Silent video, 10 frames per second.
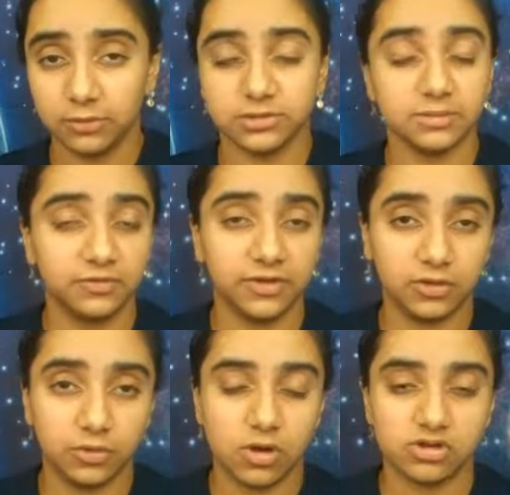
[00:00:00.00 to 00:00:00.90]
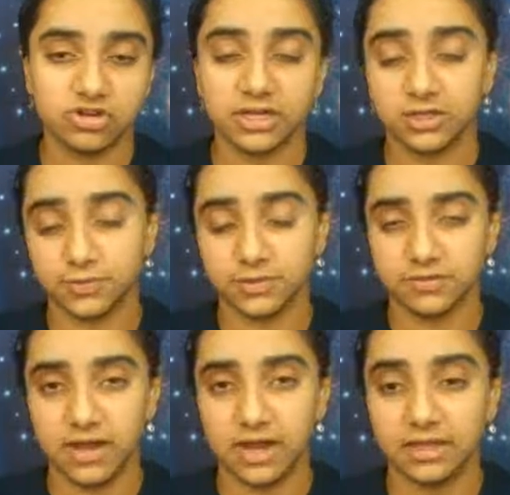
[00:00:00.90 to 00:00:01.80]
We'll simplify into a quadratic because we're
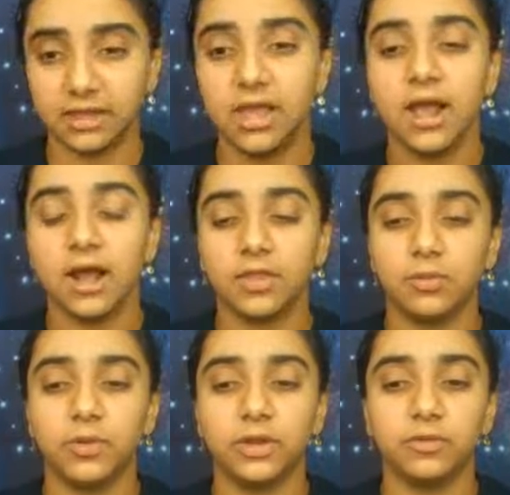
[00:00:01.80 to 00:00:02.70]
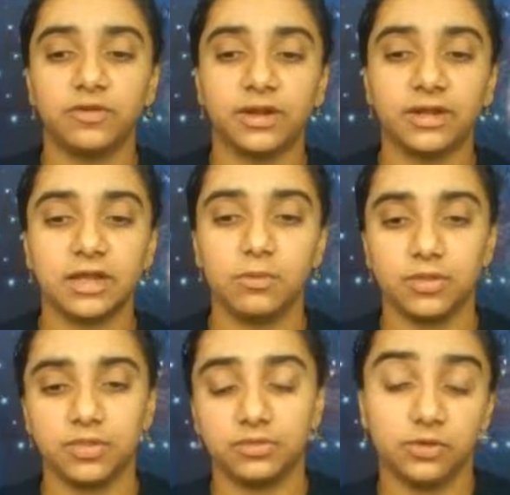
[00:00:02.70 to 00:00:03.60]
dividing, and then we will find out
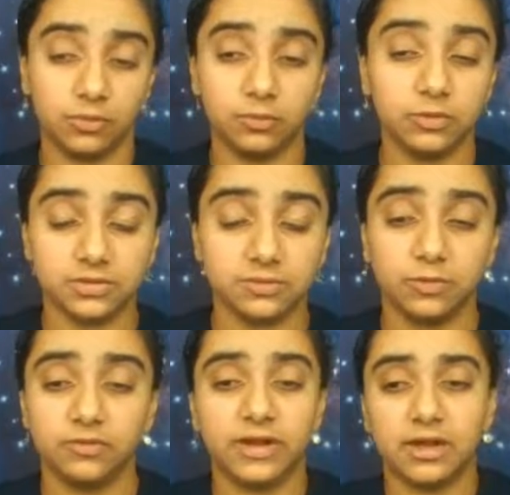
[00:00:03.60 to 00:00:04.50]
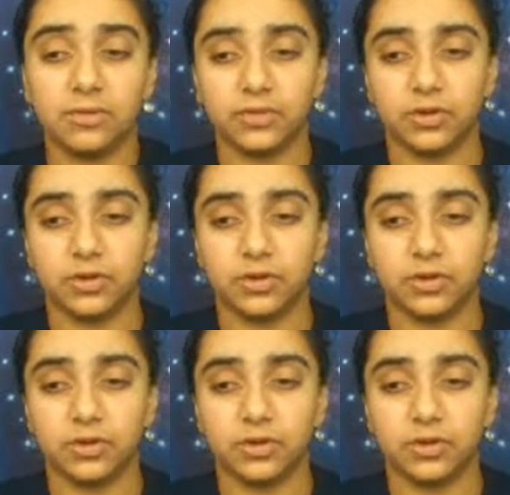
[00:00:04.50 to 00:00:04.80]
what the